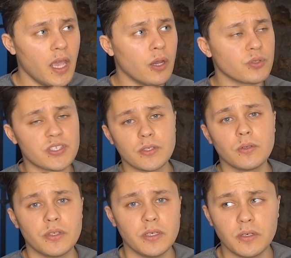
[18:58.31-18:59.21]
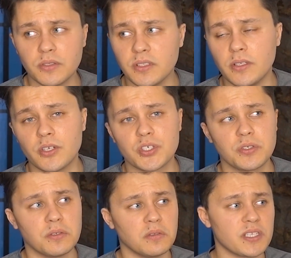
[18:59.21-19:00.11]
it would still yield an
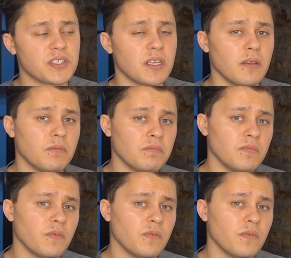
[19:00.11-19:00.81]
additional, let's say,